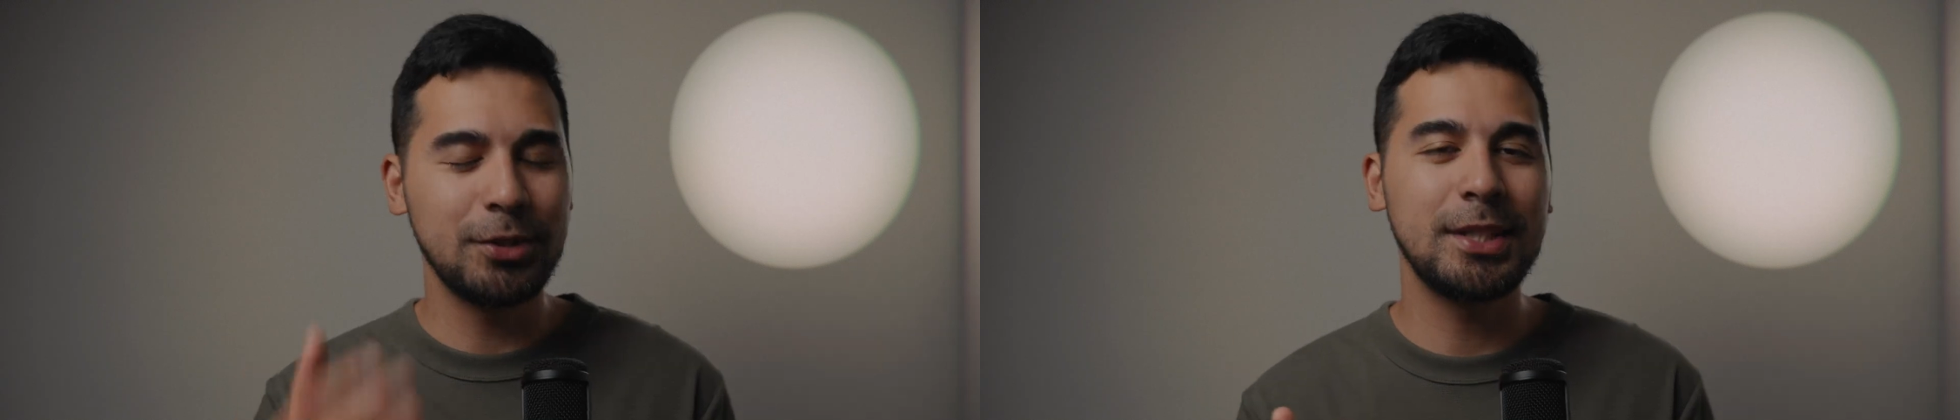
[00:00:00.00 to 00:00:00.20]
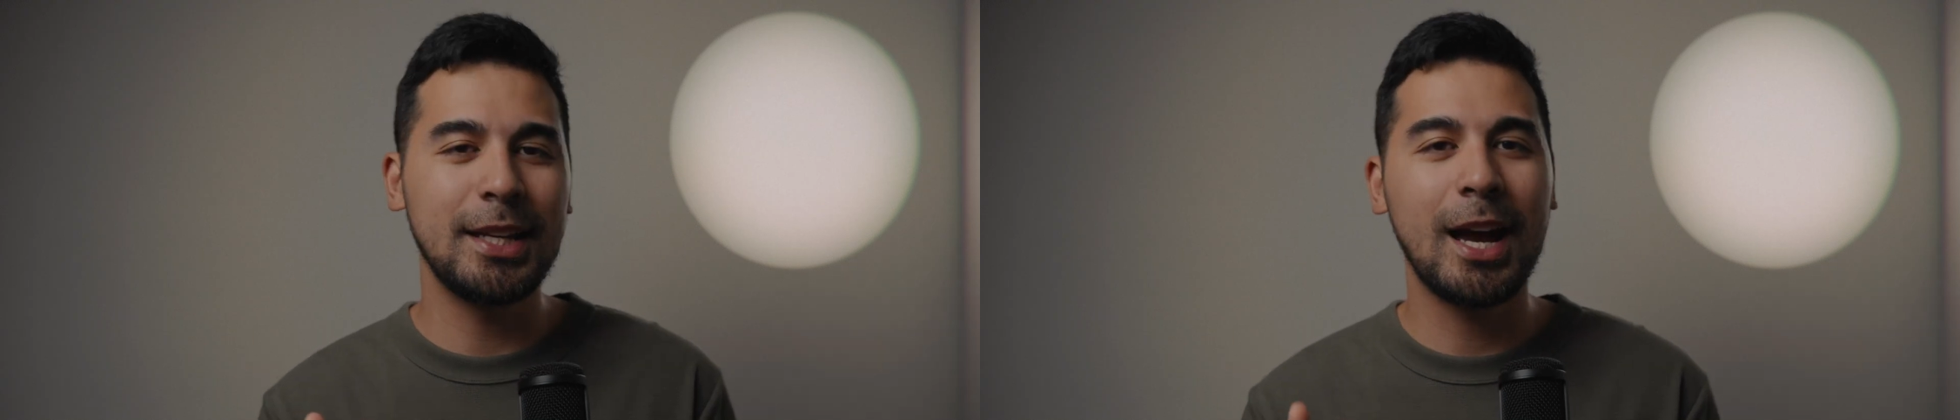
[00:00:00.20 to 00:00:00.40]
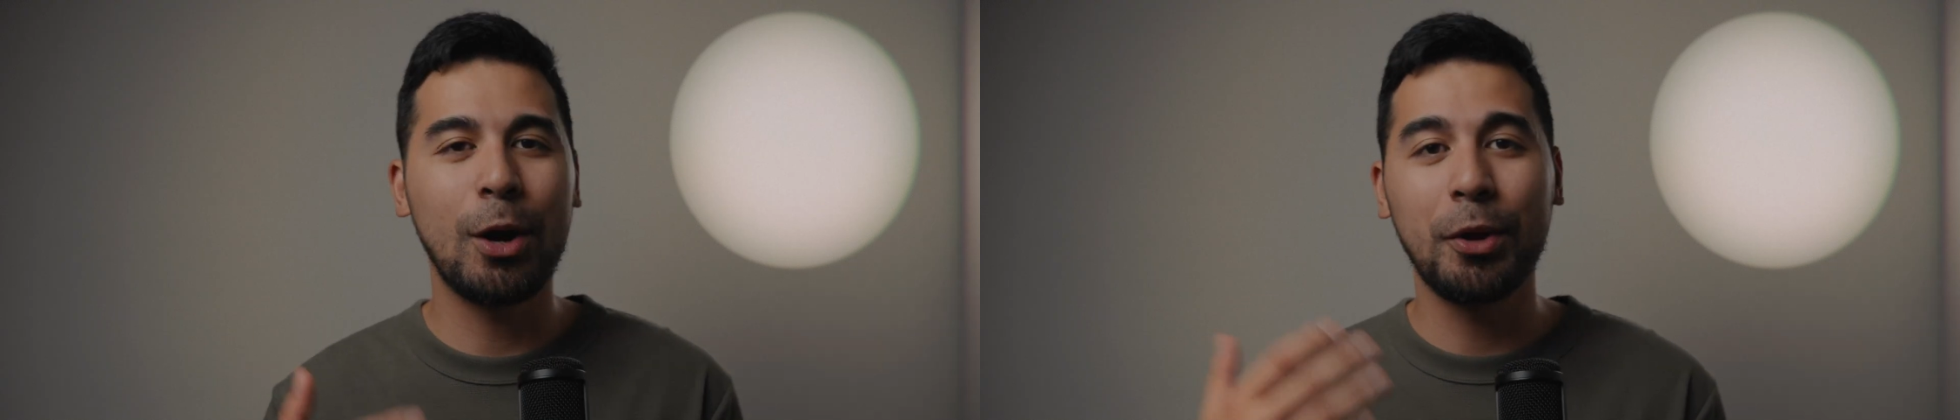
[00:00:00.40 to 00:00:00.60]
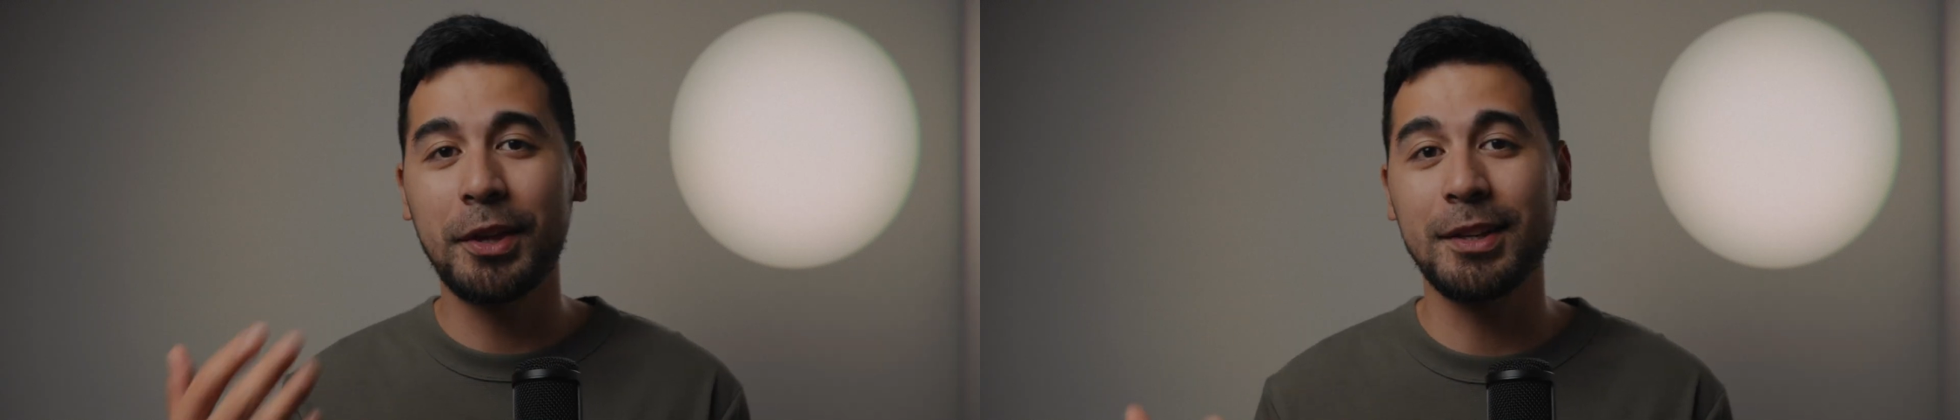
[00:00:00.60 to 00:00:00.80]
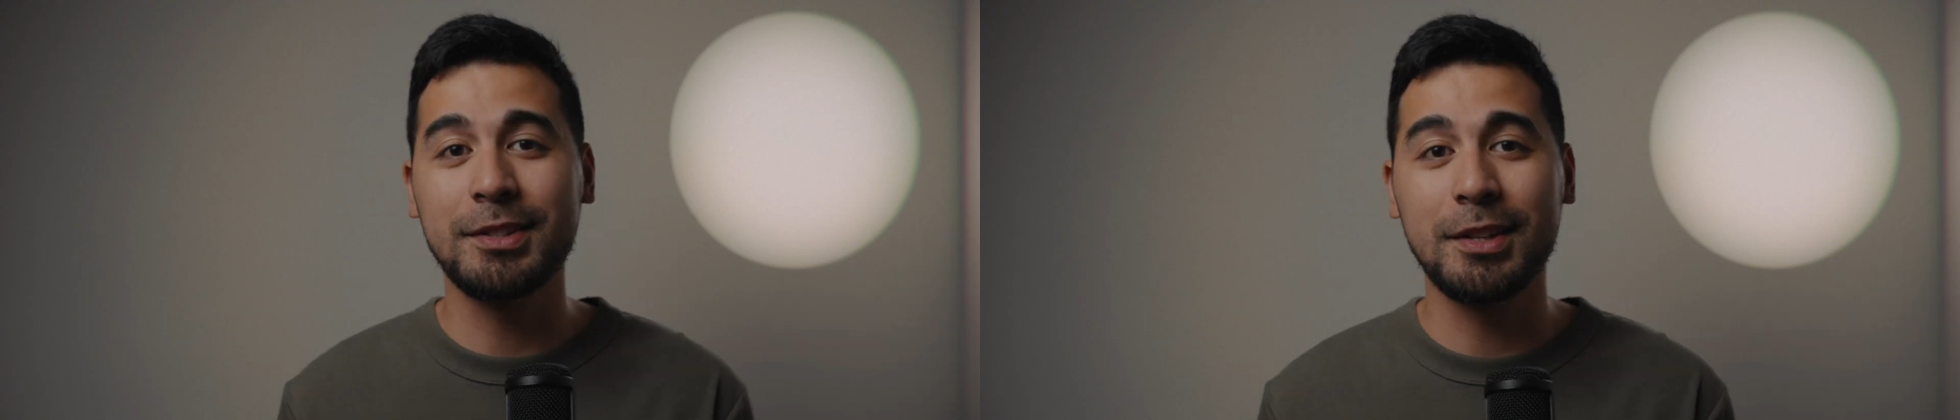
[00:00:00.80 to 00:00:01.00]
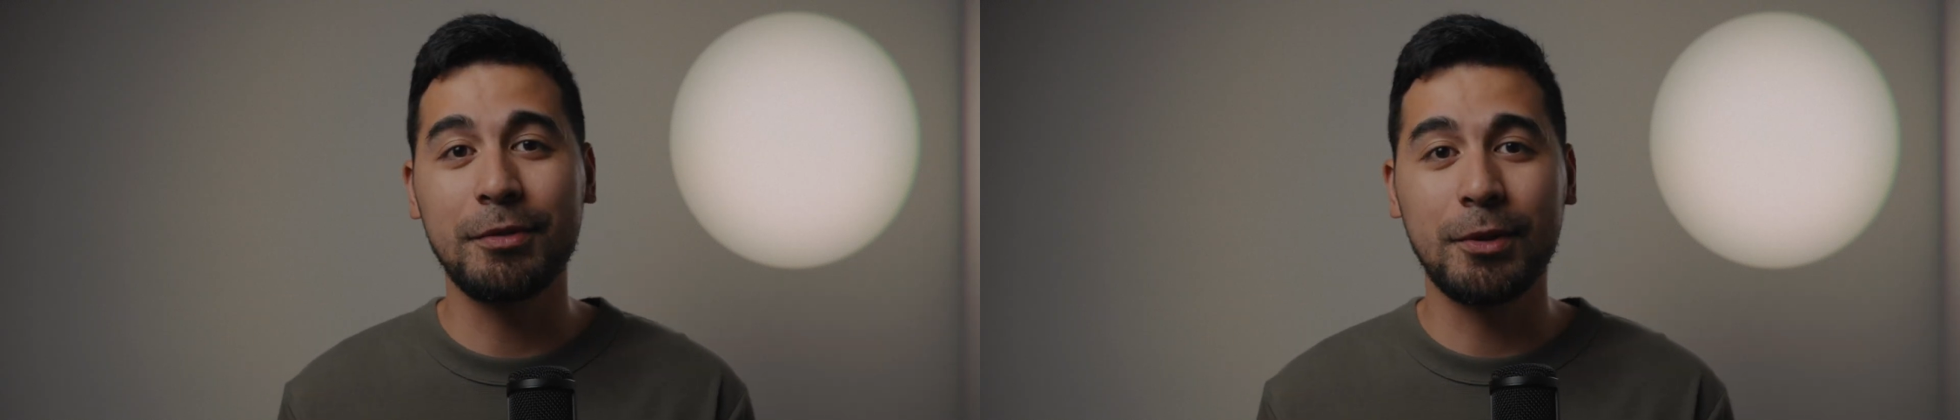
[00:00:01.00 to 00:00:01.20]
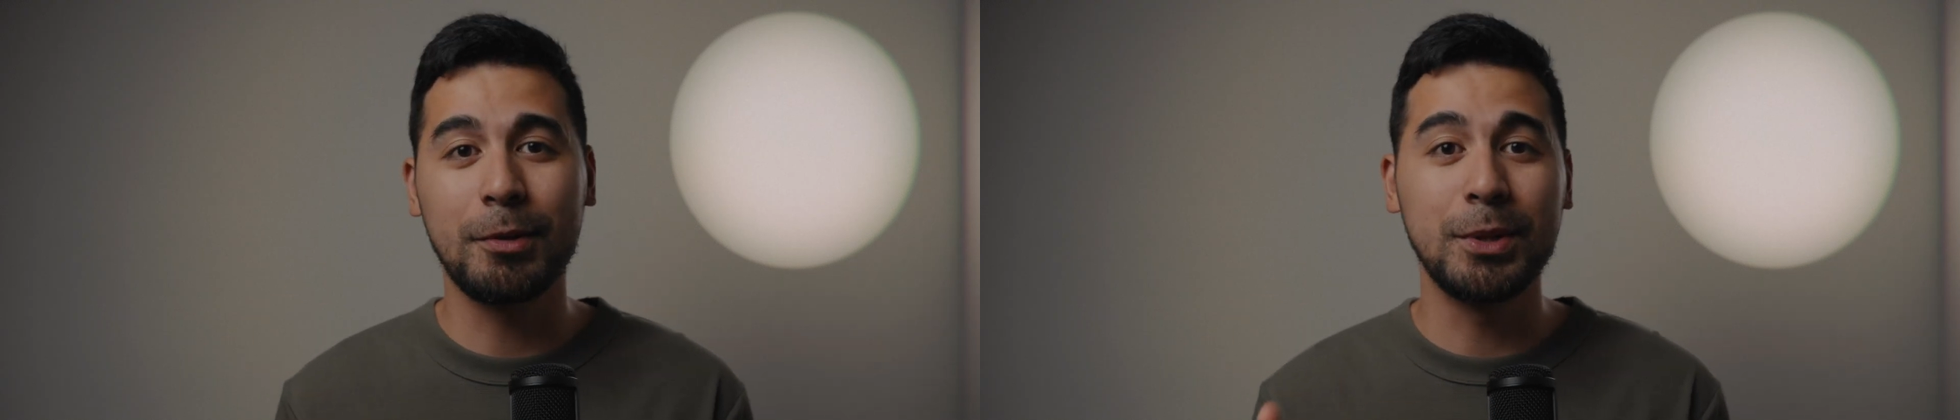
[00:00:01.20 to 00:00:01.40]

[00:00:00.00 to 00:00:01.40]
to see how things differ